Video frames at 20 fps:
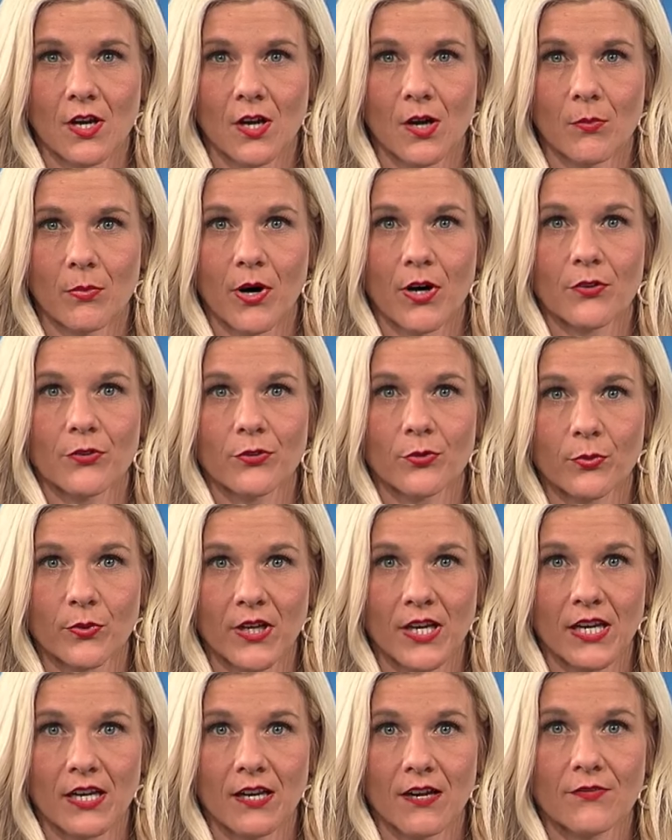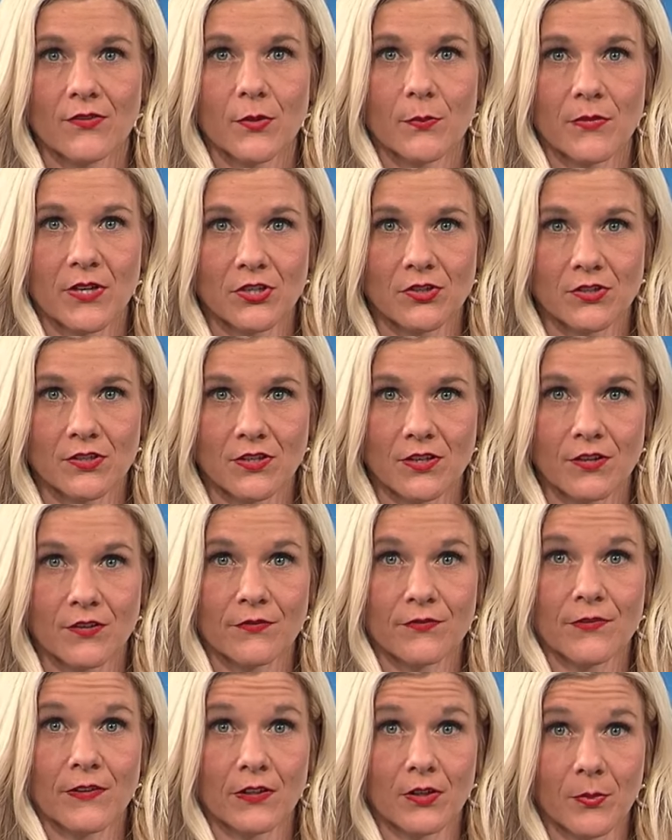Part 3 of the mission to the
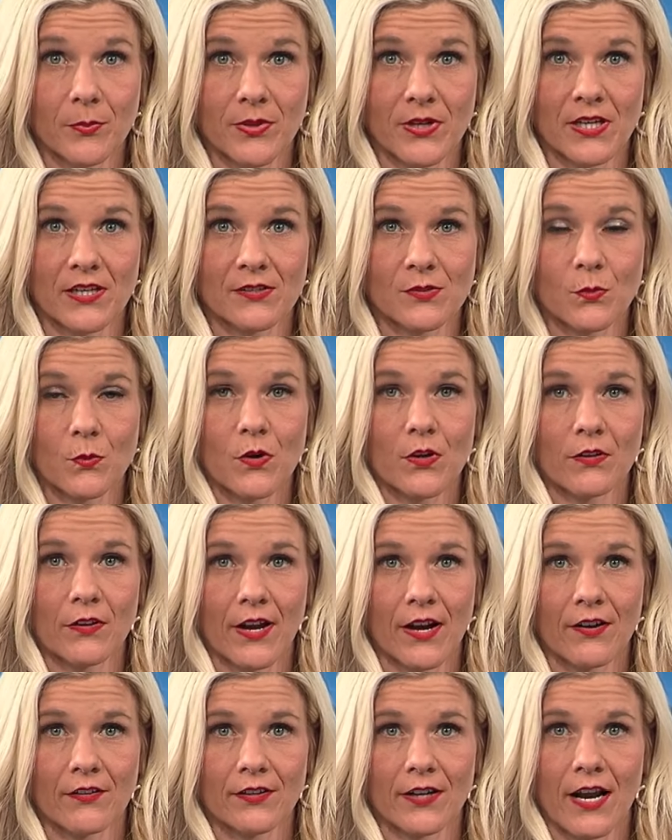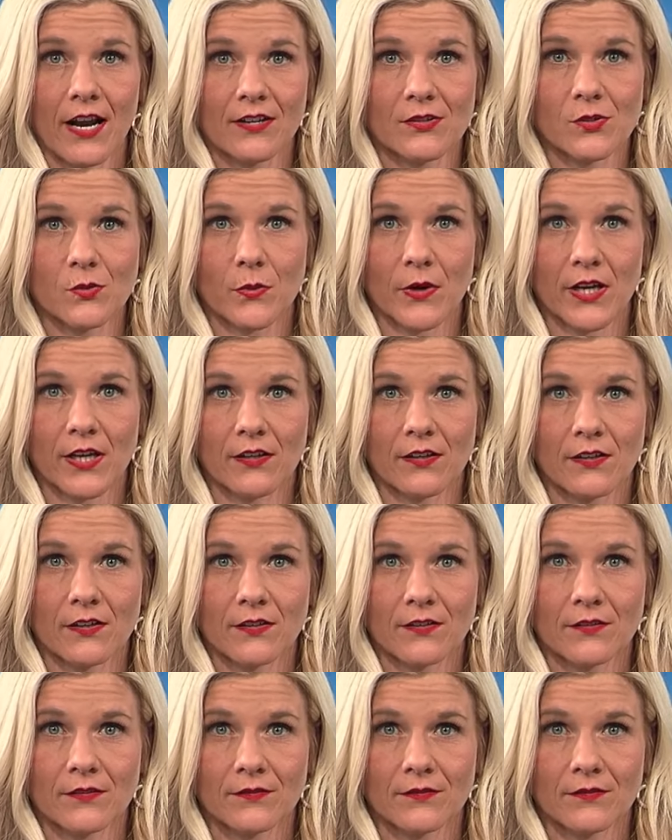Philippines will air next week.